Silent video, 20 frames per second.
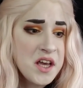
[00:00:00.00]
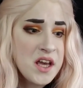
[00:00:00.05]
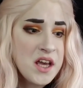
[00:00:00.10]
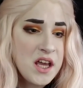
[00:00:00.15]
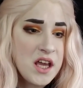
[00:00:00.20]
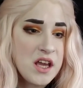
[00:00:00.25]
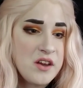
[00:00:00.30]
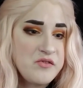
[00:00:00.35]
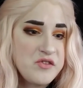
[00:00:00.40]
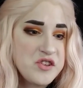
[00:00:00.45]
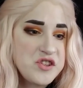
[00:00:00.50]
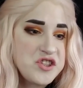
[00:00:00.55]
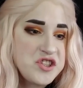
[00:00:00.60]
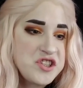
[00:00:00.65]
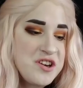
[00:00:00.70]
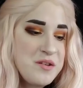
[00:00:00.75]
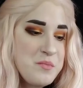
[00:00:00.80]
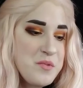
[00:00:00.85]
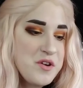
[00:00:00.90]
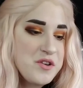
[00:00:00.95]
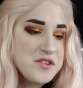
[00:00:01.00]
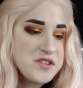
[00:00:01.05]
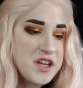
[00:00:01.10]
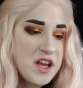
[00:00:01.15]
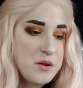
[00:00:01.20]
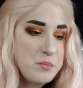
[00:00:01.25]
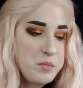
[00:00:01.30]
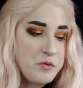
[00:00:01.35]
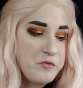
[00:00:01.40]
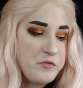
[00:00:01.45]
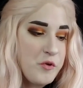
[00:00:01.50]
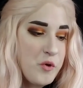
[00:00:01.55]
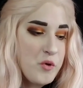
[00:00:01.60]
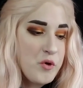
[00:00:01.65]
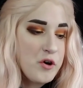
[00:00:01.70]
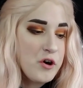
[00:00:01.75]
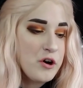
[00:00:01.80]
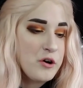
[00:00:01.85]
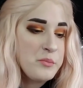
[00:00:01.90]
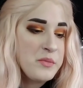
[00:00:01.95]
If the shimmers had
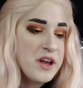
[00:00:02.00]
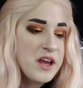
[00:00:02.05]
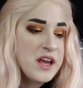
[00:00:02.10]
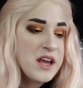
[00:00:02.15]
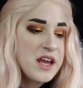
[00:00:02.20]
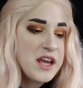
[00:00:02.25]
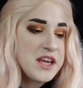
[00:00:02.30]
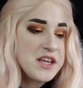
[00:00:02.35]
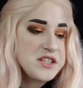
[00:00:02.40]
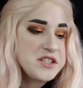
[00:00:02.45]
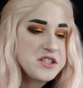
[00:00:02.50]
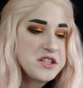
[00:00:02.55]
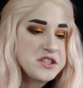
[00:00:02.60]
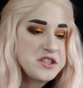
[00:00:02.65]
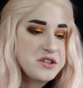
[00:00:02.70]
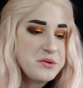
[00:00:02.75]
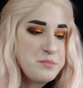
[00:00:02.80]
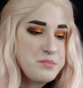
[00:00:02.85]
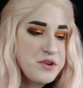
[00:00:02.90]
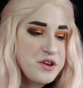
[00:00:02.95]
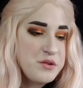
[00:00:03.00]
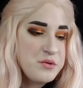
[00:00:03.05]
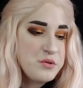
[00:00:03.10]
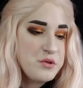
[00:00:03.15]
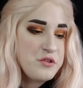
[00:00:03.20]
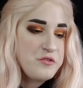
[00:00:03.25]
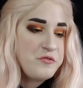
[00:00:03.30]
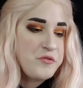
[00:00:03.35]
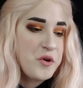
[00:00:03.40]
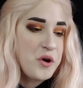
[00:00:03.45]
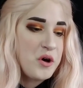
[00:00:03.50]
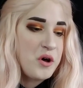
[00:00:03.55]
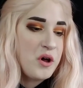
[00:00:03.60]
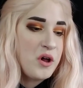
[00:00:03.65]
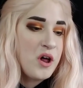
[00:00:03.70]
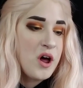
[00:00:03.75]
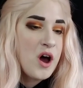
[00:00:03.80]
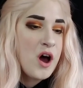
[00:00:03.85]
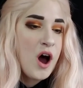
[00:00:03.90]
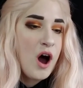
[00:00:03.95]
performed in such a
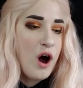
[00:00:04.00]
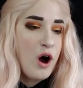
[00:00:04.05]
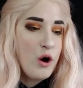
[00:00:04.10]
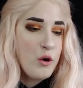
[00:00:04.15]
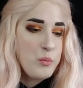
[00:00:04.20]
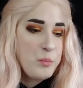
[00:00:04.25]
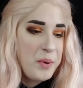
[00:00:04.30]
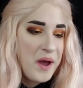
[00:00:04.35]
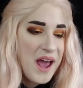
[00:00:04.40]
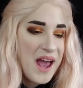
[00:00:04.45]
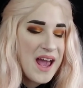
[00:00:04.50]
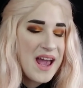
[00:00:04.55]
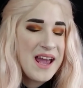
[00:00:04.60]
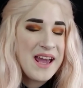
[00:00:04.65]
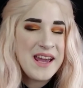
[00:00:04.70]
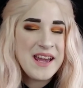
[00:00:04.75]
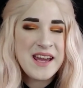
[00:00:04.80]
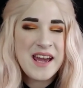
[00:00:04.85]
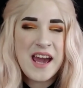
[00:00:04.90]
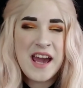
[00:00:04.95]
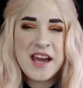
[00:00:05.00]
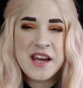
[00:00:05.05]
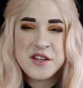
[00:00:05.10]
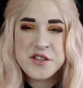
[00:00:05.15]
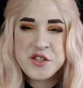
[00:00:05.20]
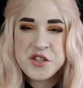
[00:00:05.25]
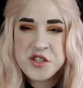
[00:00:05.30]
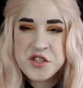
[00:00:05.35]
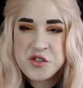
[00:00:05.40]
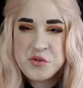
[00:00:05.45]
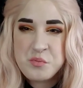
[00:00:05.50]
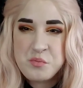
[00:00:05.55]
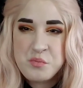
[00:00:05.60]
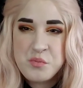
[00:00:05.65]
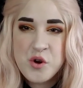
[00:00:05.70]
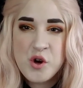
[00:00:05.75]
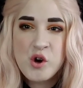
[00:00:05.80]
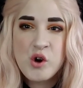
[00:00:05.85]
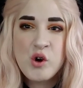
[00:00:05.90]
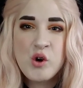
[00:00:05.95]
beautiful, opaque, and
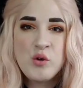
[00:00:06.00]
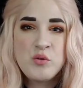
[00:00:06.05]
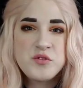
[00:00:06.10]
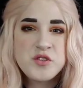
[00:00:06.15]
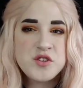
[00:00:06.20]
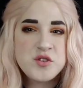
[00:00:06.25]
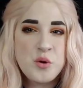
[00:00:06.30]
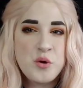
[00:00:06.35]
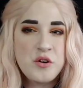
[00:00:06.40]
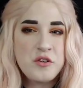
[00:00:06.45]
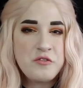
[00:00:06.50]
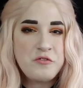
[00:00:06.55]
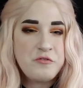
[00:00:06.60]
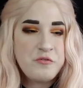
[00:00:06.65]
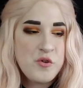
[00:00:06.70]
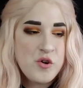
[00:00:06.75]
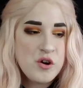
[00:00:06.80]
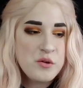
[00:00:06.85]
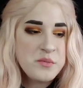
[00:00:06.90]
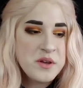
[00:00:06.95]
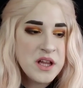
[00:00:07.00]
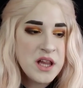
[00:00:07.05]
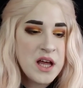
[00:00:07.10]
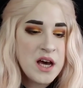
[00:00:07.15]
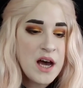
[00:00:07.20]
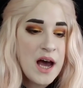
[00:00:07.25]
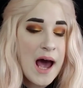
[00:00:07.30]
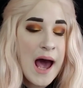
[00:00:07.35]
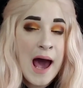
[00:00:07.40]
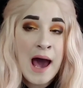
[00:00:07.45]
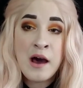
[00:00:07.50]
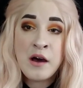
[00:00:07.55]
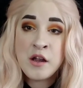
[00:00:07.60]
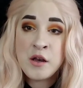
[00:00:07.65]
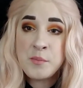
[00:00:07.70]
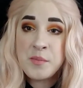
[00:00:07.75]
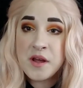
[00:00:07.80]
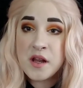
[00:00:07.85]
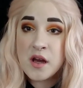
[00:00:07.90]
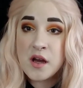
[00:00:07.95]
smooth sort of formula, I
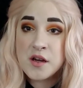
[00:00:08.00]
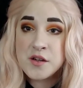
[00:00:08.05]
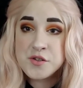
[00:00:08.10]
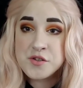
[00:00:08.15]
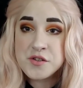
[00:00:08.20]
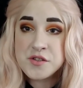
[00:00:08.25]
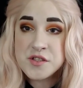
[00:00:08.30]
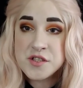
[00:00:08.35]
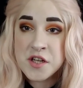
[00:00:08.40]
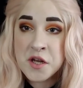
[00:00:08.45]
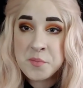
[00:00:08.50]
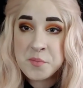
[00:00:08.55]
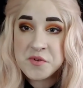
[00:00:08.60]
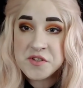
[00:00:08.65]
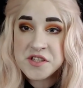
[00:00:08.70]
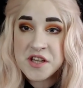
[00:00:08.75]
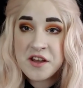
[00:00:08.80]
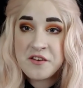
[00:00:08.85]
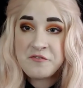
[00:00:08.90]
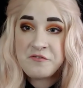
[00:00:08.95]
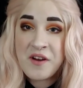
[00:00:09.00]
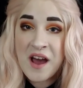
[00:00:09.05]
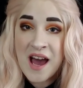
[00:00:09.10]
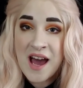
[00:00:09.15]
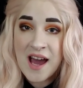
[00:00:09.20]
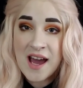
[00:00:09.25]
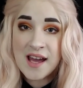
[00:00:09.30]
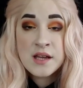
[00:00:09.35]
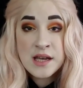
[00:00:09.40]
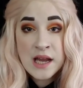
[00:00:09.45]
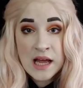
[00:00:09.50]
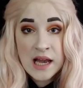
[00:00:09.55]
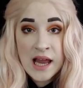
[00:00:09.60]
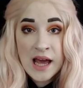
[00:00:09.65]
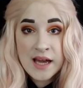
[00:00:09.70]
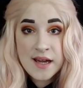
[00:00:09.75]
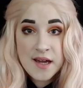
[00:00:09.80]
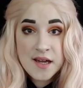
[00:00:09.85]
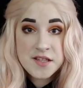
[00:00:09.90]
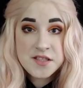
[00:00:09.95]
would have been 110% fine. Now,
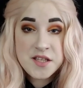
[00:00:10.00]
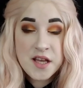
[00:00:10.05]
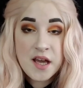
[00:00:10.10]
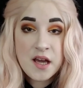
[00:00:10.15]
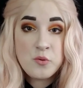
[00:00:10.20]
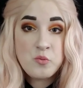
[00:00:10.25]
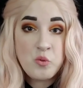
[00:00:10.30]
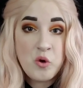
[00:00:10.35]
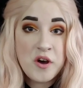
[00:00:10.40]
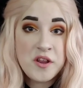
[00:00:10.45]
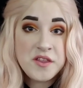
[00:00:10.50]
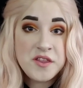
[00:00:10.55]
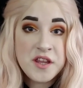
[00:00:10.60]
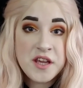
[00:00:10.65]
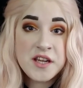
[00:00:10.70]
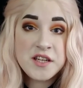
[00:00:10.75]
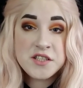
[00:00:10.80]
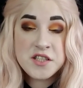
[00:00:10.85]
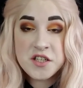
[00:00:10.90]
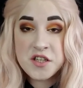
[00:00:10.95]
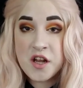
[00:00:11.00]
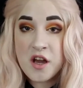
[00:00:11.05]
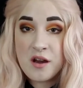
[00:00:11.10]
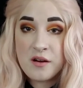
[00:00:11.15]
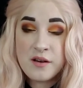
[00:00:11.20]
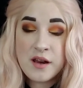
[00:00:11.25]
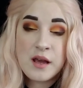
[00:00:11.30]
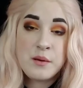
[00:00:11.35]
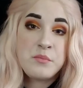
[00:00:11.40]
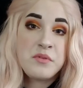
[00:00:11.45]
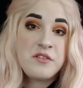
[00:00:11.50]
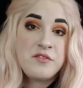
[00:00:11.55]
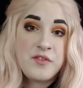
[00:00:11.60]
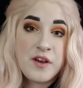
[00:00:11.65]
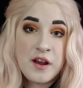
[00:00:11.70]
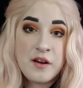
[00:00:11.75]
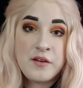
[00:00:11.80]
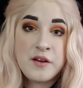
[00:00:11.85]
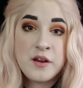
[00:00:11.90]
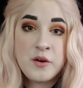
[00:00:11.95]
like I said, one thing to note and be
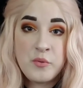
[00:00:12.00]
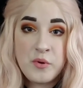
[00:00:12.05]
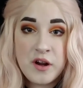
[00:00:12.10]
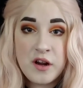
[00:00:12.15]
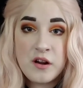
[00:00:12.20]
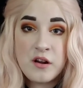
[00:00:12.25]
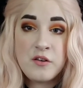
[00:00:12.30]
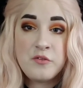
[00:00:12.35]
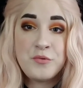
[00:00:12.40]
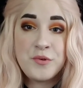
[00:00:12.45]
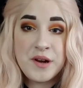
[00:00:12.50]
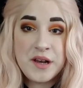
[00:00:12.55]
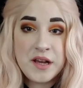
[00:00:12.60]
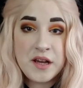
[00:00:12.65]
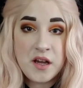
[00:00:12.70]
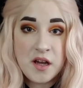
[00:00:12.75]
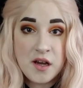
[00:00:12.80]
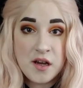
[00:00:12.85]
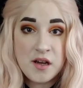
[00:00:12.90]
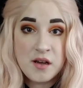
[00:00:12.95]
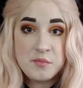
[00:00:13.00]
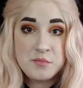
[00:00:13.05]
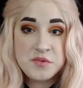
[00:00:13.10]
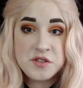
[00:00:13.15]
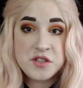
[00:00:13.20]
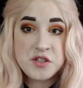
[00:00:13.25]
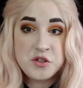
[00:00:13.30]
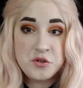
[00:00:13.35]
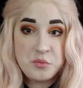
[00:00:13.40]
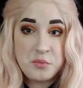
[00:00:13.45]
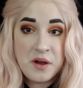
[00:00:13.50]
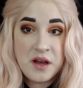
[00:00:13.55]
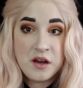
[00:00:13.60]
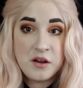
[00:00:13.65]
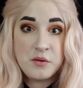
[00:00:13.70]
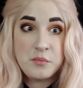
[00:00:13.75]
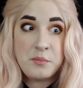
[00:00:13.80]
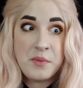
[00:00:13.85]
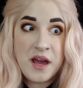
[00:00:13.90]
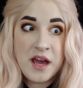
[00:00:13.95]
very aware of when it comes to
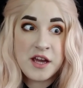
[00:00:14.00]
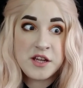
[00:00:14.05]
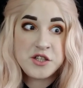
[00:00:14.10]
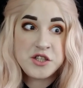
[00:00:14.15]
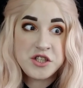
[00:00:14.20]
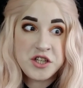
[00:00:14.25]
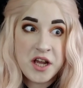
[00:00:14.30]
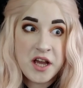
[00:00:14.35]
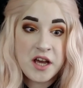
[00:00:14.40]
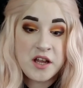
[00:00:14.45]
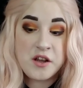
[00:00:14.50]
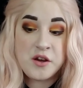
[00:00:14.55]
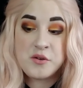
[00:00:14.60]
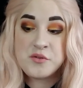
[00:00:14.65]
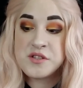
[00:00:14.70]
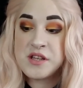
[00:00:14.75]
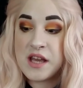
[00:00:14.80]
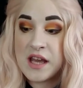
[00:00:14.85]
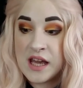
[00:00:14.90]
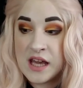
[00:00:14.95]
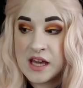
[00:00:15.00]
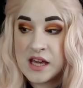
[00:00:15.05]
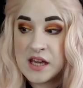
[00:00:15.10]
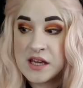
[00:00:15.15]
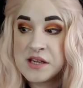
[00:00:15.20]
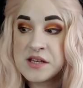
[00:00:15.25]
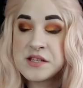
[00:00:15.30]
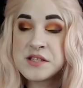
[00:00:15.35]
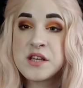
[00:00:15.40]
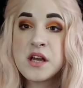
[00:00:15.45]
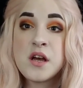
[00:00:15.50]
melt matte shadows is